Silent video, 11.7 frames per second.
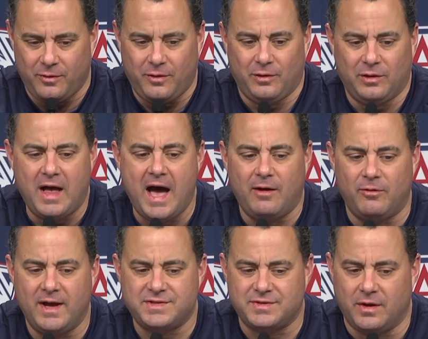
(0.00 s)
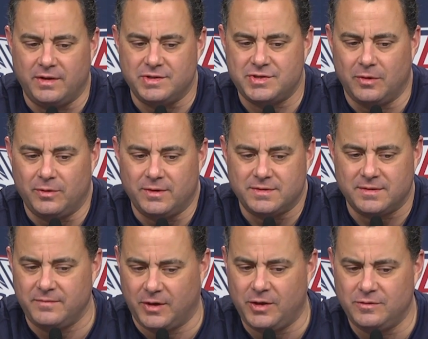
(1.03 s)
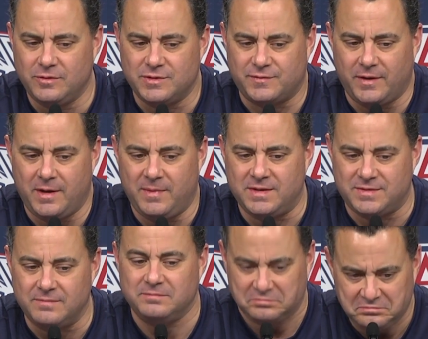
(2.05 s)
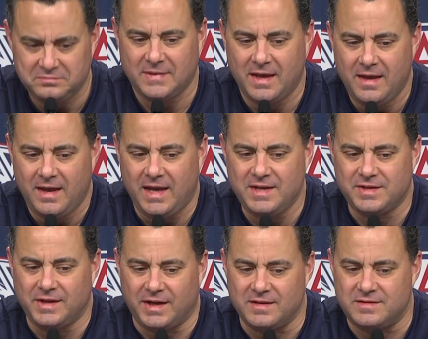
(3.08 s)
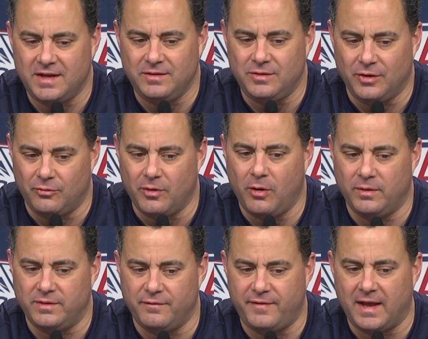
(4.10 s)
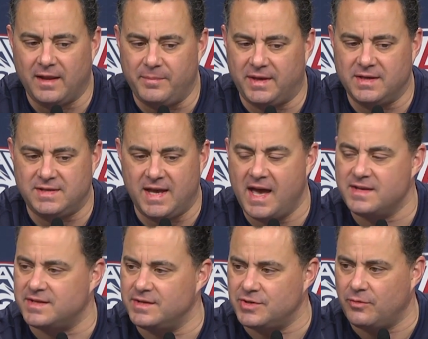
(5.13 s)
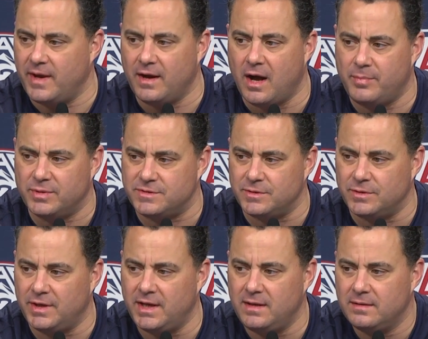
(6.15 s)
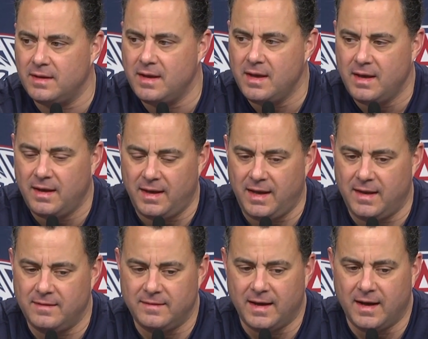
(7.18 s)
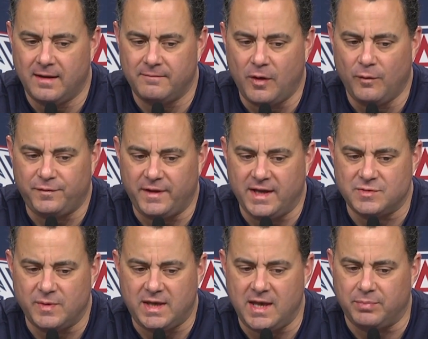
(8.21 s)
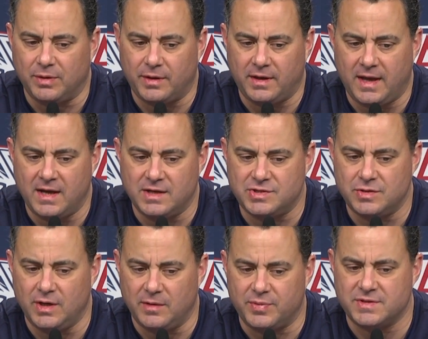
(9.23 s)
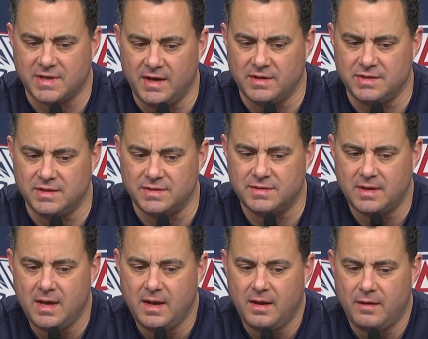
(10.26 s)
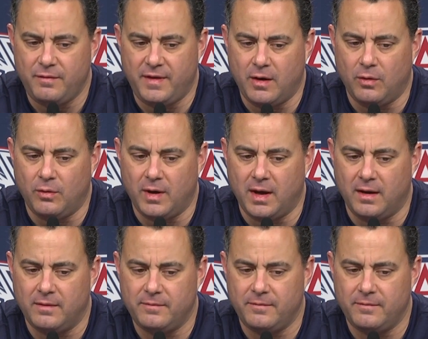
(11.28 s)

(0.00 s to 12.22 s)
a lot rests on his shoulders. And the good news for him is he's going to continue to grow and develop because he has such a great opportunity. And uh, hopefully, as we keep looking at his shooting percentages, they'll uh,